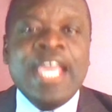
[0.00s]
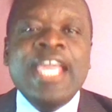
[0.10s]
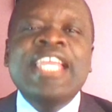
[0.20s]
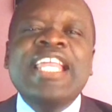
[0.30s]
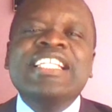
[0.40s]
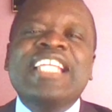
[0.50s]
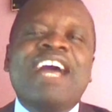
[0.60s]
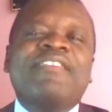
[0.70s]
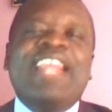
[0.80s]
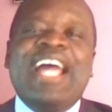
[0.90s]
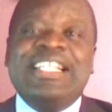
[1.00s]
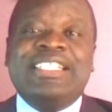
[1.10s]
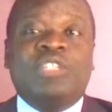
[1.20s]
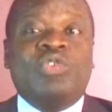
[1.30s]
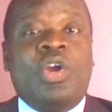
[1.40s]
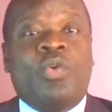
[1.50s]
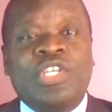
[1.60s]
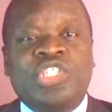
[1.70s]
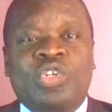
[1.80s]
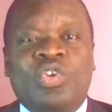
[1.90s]
he doesn't have an answer to a
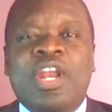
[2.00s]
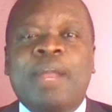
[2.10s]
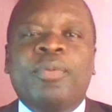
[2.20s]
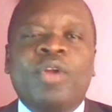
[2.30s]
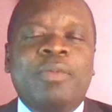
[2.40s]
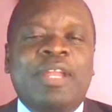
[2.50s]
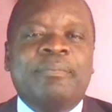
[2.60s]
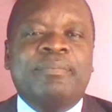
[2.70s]
question or a problem.